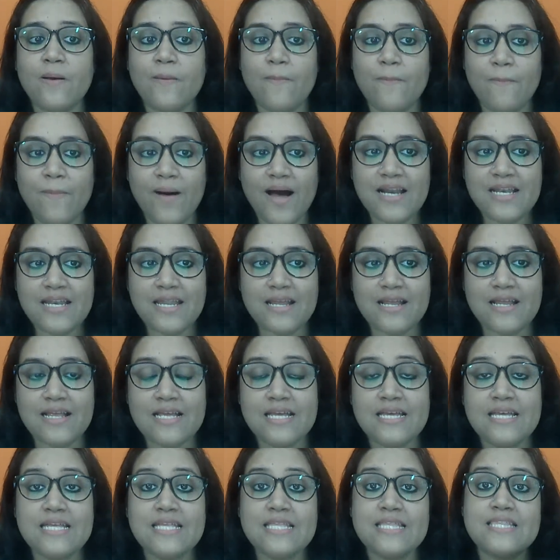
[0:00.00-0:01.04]
but
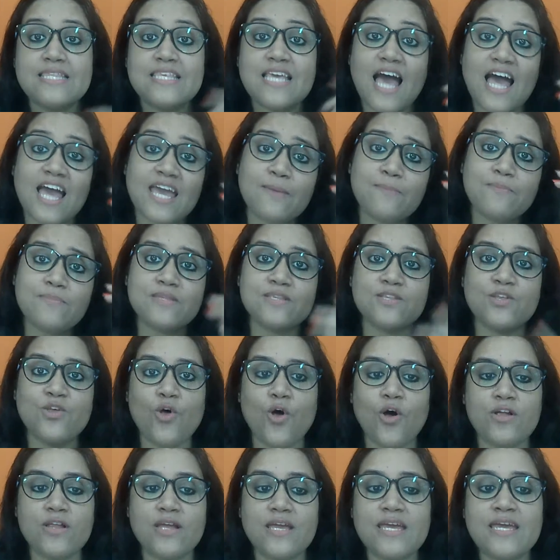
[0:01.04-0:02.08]

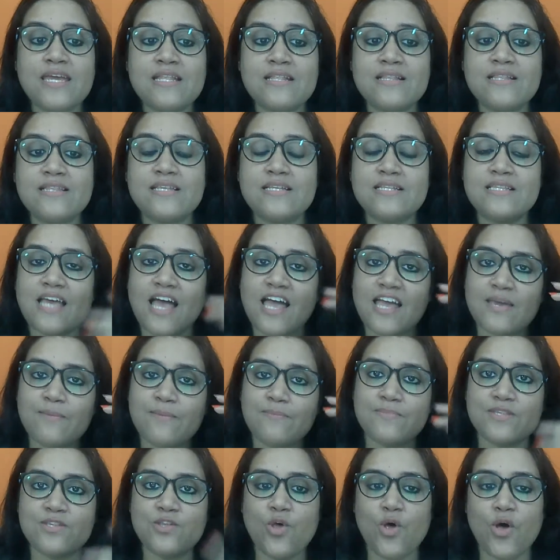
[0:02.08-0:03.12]
in the
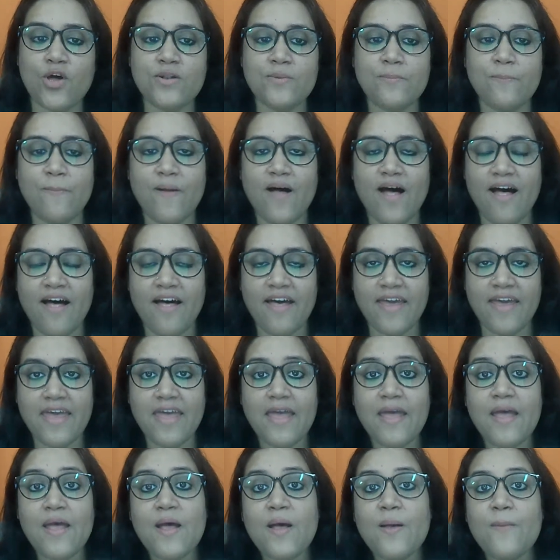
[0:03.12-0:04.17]
times gone by,